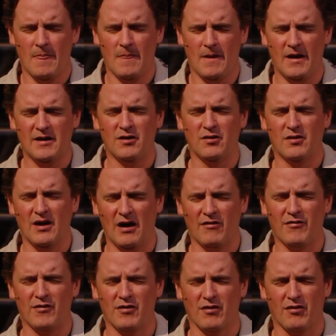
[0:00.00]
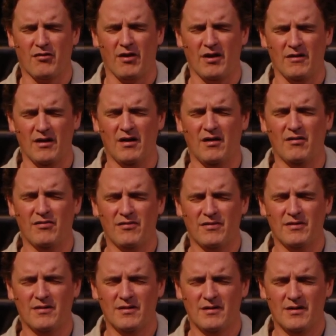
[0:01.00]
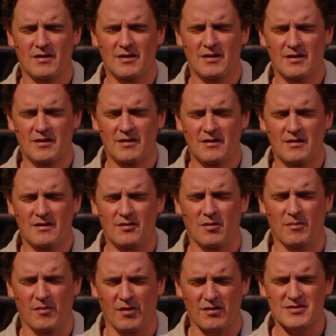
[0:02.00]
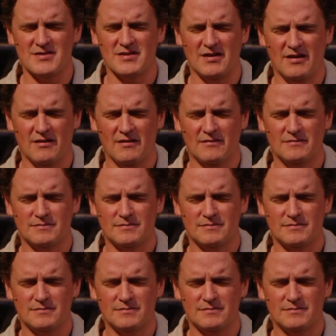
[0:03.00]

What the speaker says: Thank you, God, for your great love and your mercy.